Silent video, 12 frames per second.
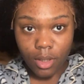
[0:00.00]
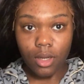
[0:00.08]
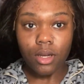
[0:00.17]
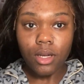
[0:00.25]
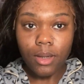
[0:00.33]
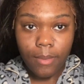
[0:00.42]

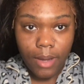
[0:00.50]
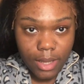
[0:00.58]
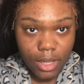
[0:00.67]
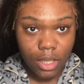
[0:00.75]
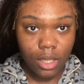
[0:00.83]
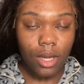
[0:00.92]
I
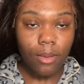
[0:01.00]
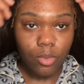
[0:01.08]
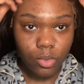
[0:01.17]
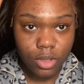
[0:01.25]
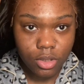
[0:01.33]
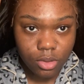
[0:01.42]
think I'm
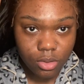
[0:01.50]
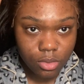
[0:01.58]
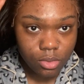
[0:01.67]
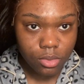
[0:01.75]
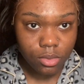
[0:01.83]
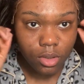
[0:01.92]
going
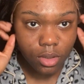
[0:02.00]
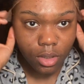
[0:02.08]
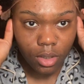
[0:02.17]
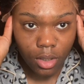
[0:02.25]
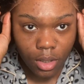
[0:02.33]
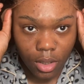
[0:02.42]
to
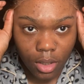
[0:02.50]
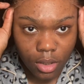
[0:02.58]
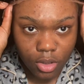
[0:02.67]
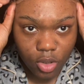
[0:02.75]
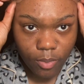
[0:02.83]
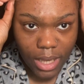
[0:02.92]

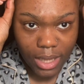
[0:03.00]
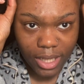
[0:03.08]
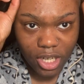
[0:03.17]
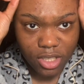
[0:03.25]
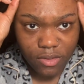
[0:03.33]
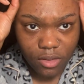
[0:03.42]
do my
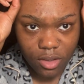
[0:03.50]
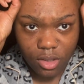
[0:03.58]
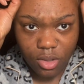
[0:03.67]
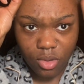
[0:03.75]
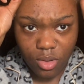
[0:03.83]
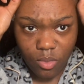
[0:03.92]
layers of
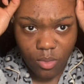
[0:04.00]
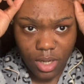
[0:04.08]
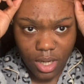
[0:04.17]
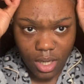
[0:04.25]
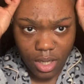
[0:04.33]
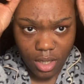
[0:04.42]
glue and
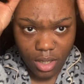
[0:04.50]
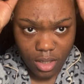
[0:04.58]
whatnot.